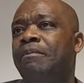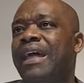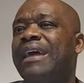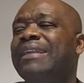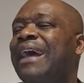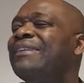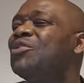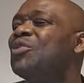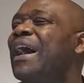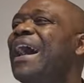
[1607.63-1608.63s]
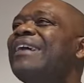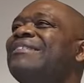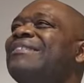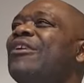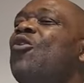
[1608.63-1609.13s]
And, and you
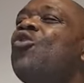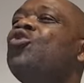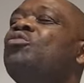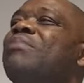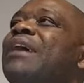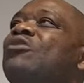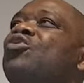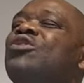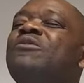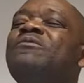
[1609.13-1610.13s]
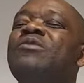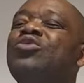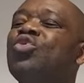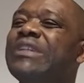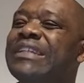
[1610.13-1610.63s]
ask the old man who is
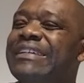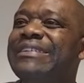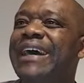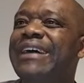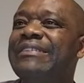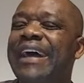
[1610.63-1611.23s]
to kneel down,